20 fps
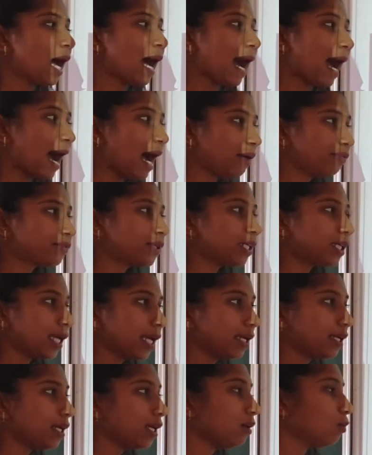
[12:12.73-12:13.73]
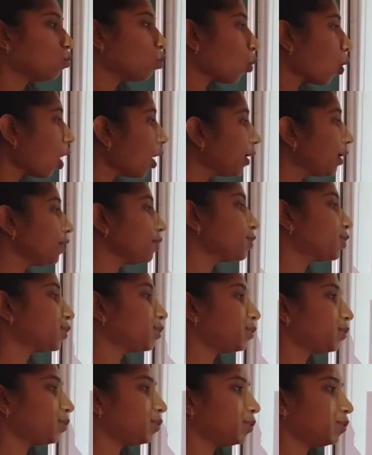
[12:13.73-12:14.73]
After taking what you
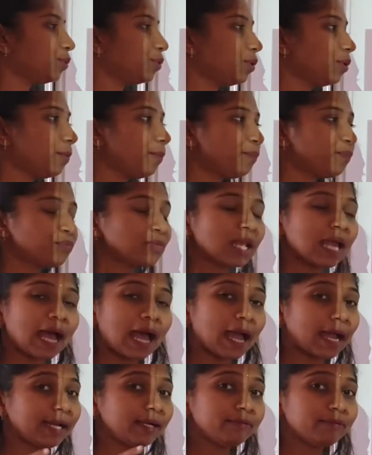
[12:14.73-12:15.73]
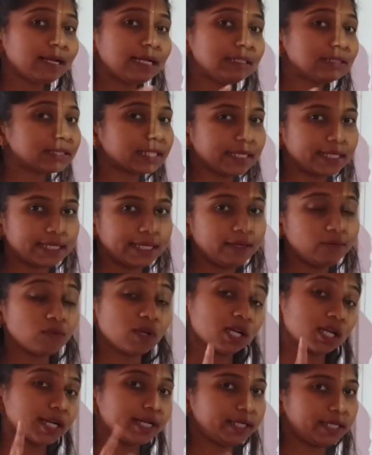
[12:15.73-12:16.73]
should do, and while taking
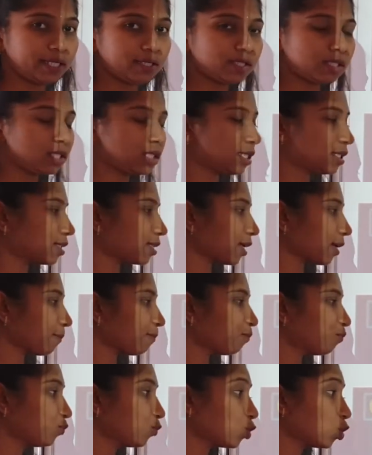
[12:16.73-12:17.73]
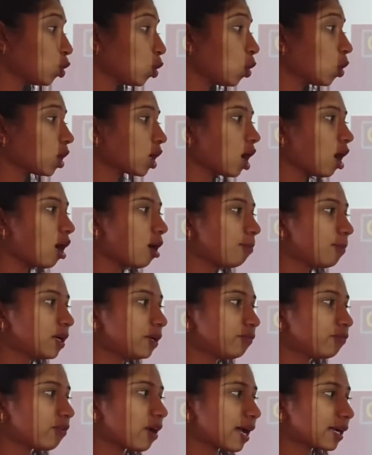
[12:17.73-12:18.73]
one condition is that no
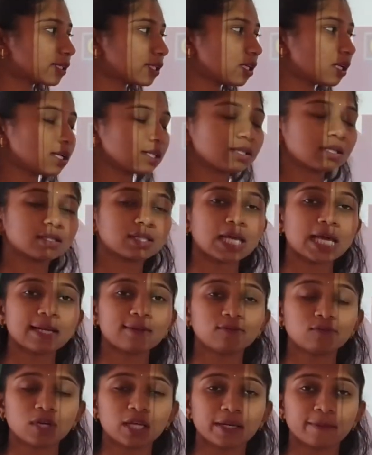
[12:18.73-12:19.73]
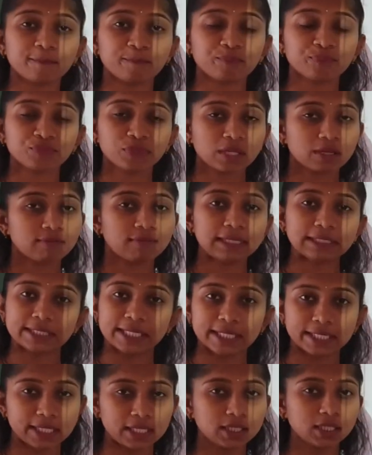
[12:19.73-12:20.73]
common factor other than 1. By
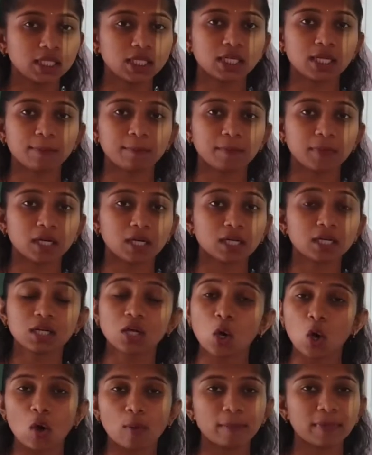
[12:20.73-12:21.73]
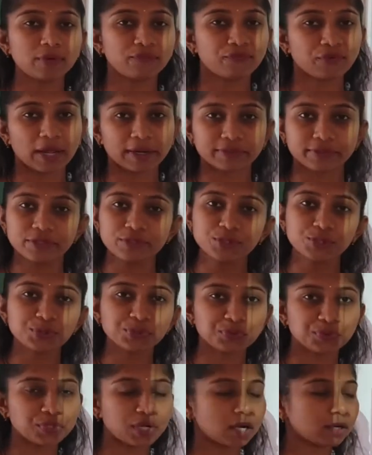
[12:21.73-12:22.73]
taking the number, common factor
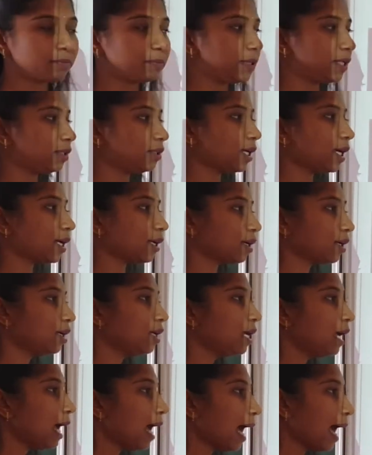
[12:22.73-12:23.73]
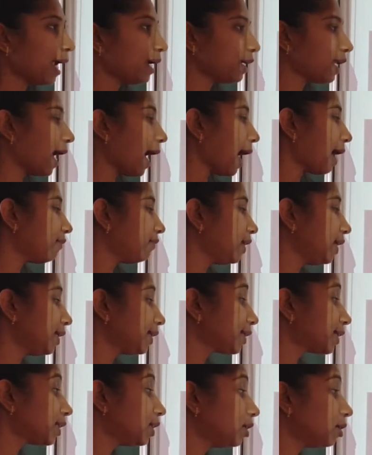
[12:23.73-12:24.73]
should not be there. And
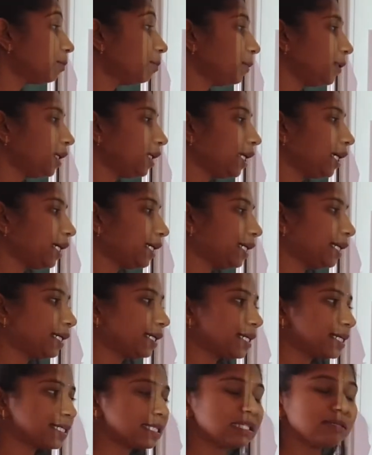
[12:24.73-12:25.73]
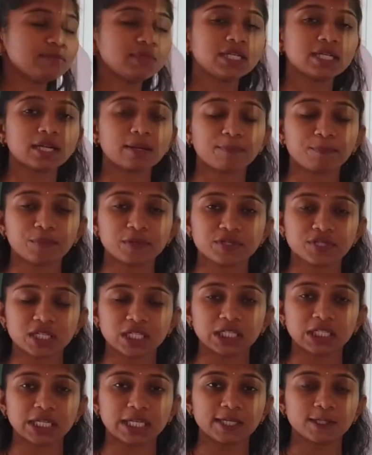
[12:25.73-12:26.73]
having terminating decimal
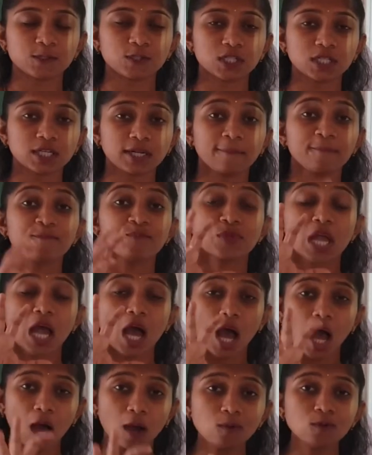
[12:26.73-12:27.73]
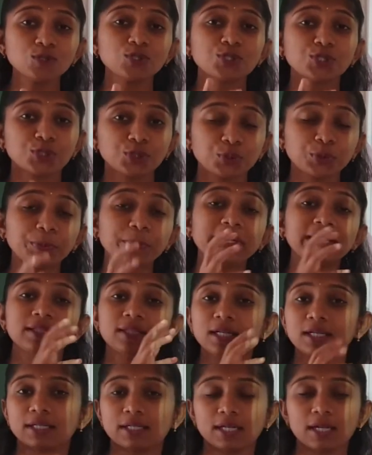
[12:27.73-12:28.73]
representation, how should be
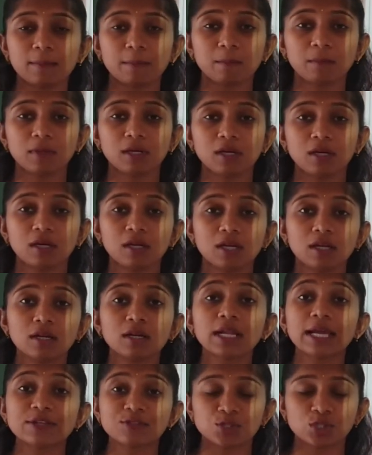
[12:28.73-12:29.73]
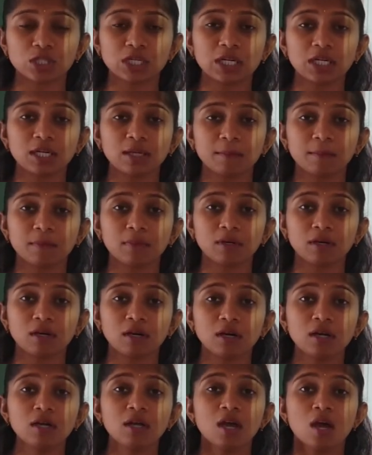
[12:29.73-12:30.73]
that number, rational
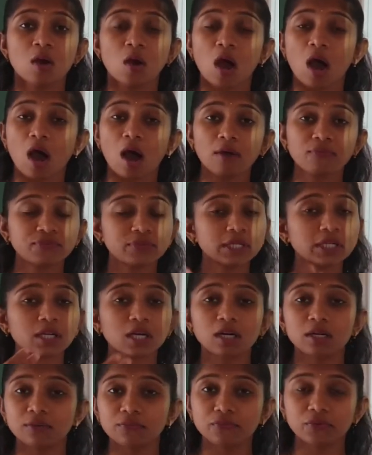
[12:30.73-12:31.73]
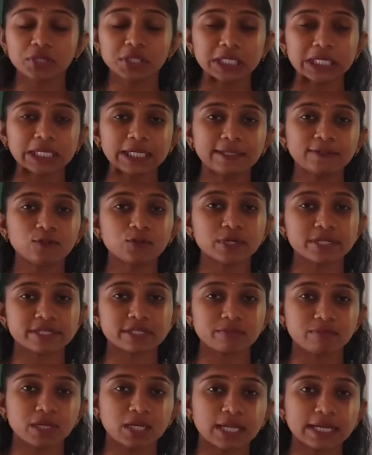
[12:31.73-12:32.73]
number? After converting into
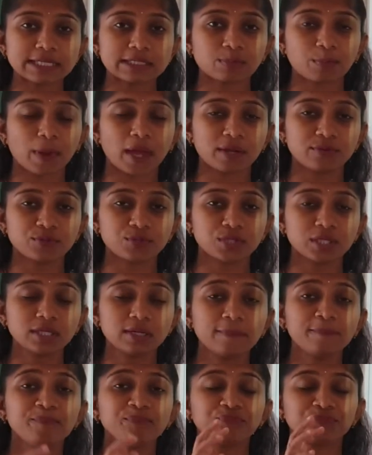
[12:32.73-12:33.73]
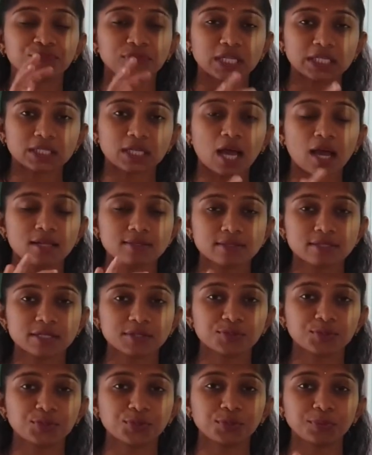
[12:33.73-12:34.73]
decimal expansion, that
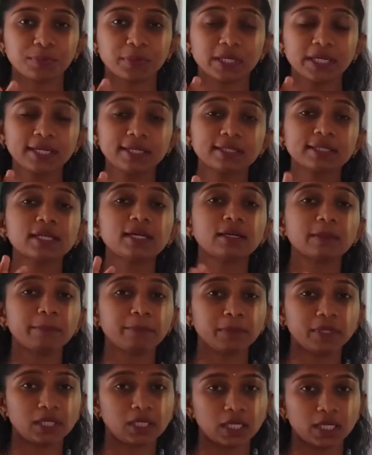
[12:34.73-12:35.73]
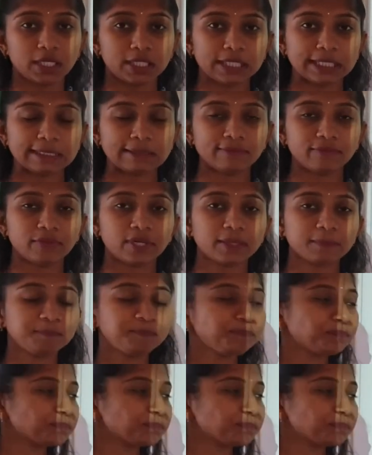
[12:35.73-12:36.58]
answer should be terminating 1.